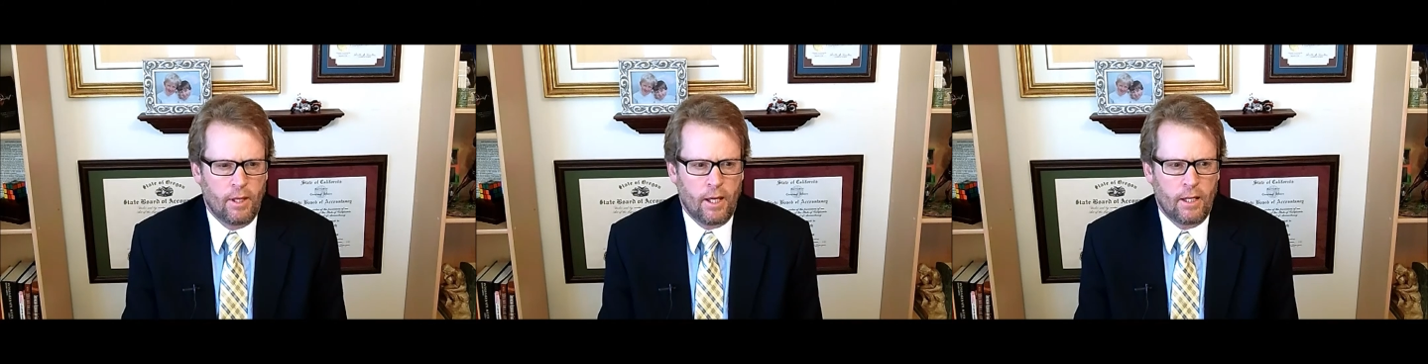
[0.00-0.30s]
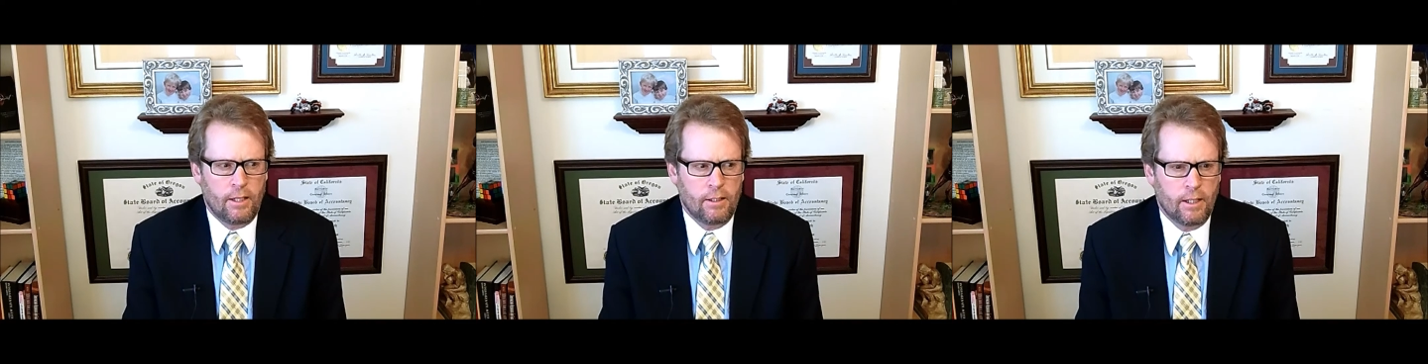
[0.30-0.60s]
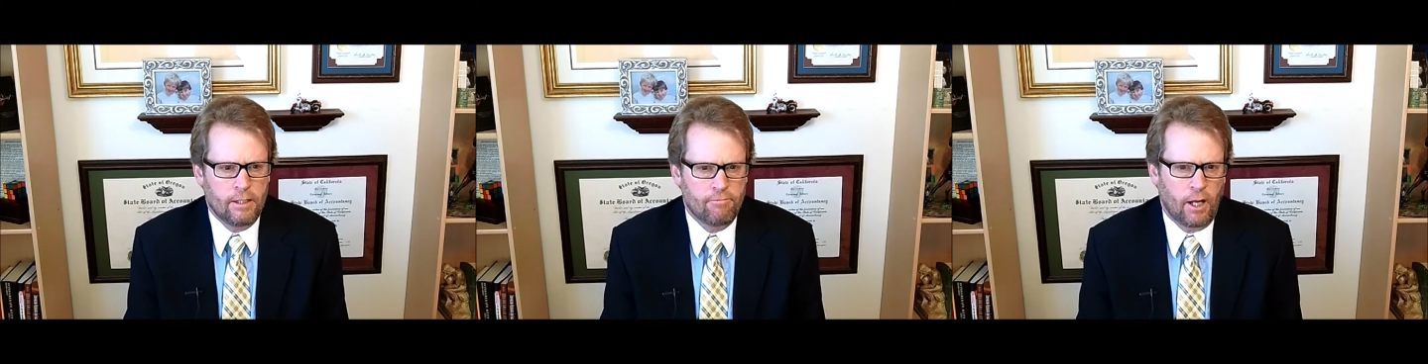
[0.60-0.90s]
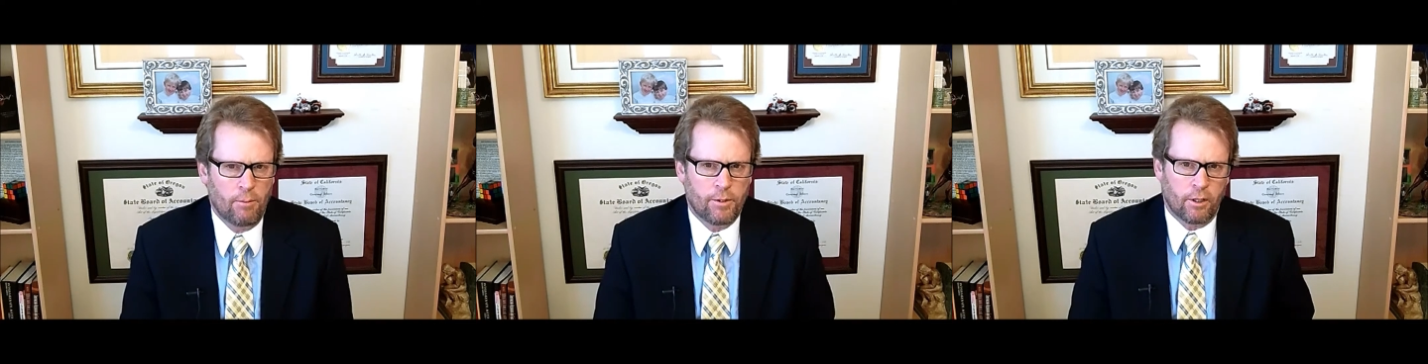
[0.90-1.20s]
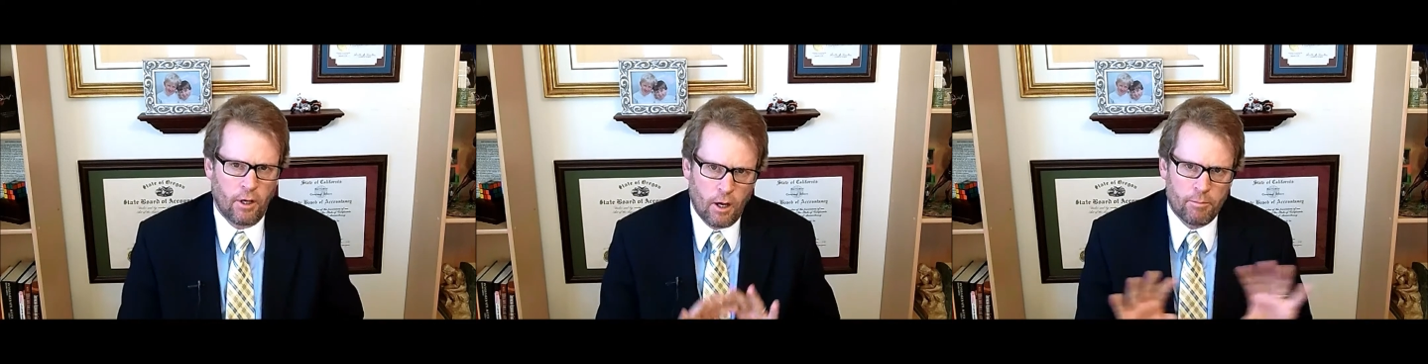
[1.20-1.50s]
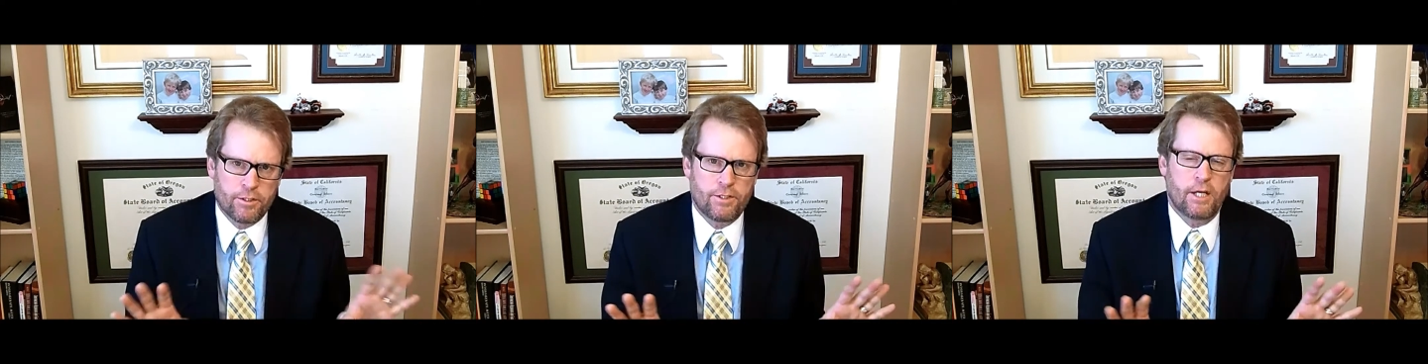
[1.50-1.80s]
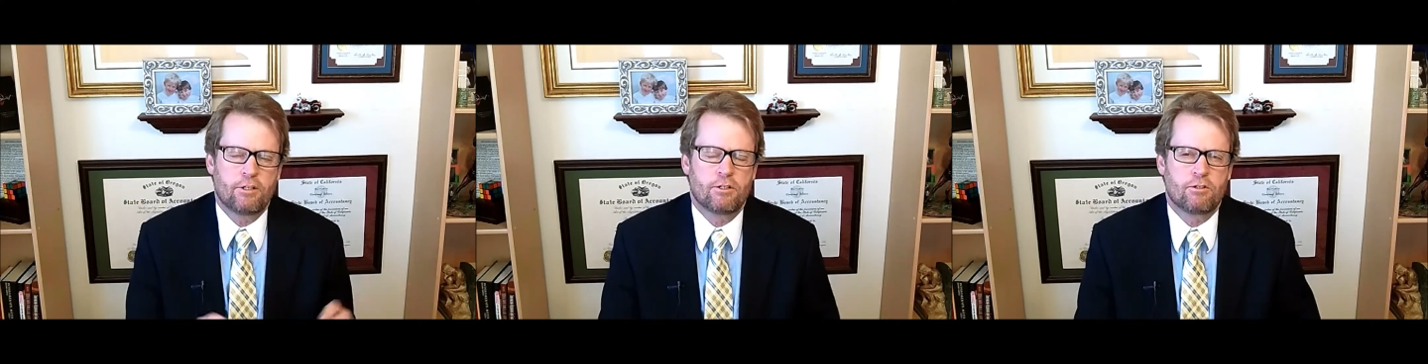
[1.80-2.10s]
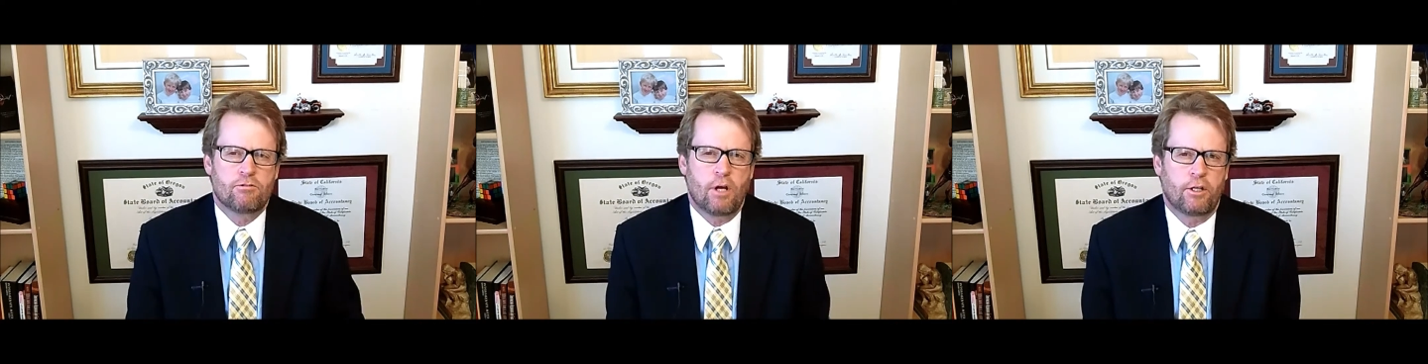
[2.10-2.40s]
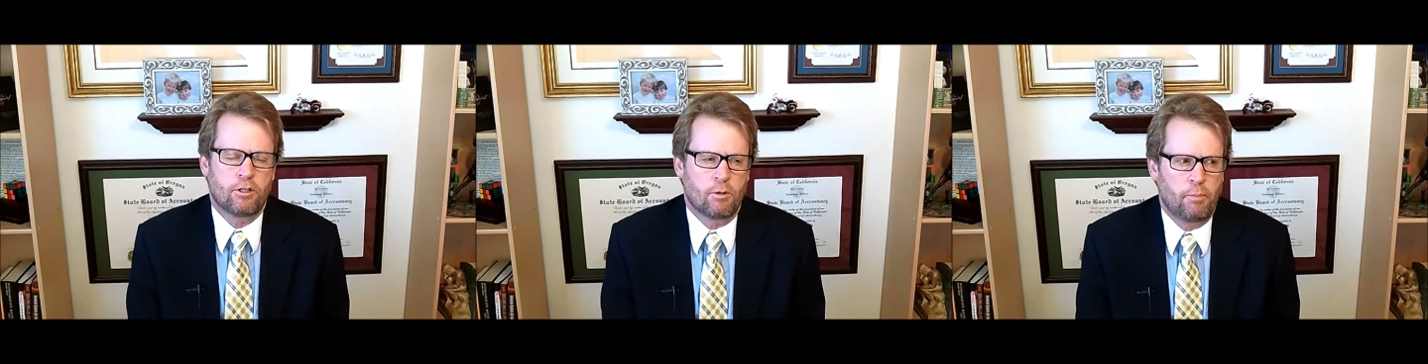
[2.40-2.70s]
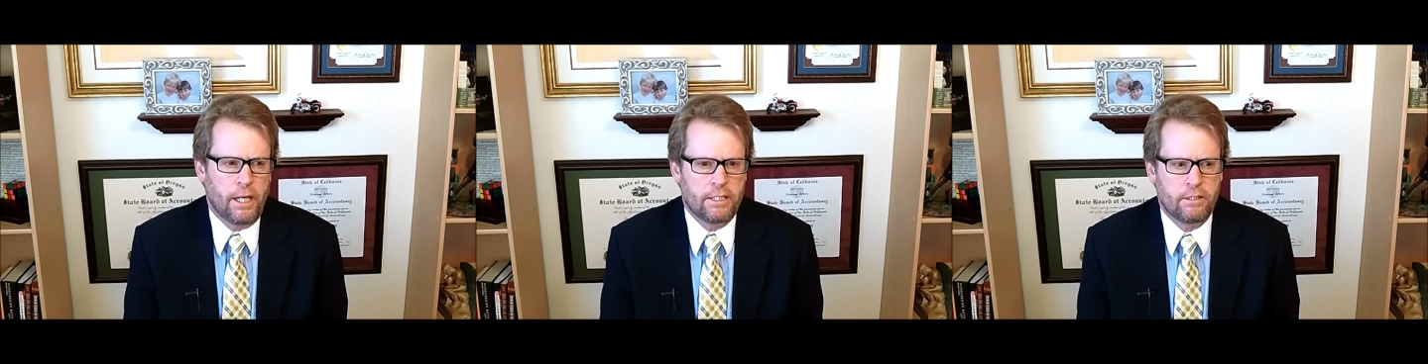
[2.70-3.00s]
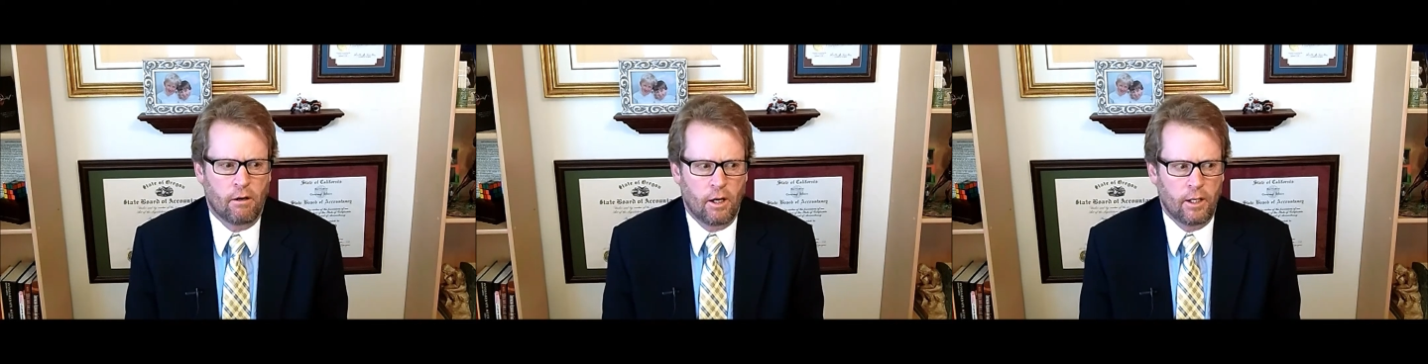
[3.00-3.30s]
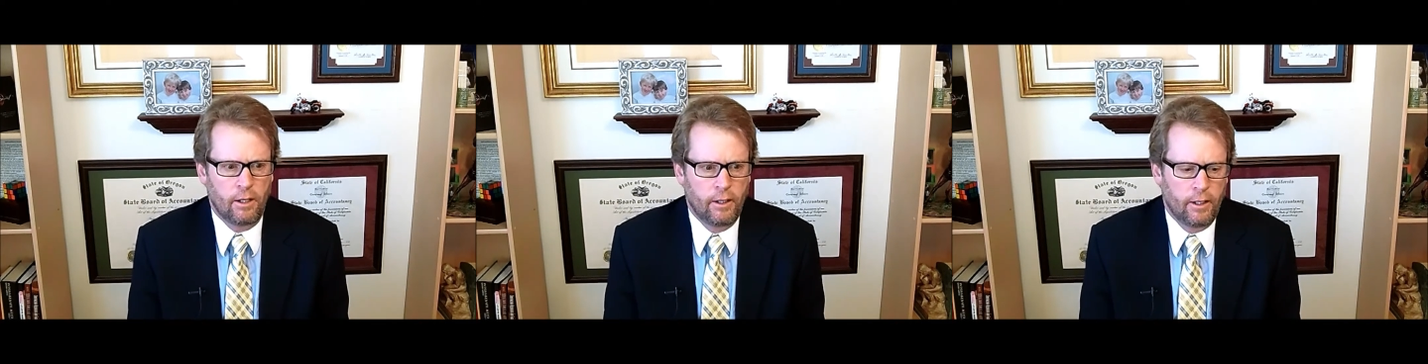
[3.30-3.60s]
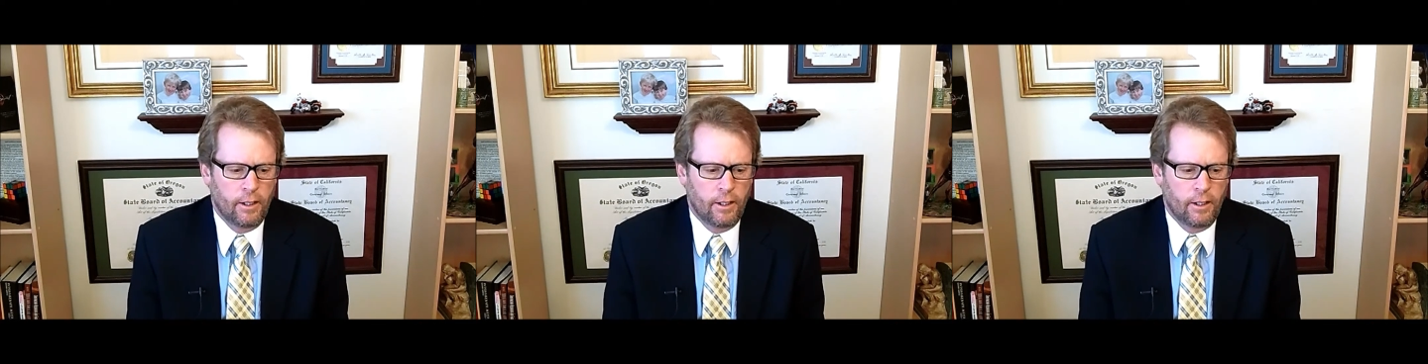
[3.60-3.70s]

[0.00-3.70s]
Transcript: they developed their compensation structure based on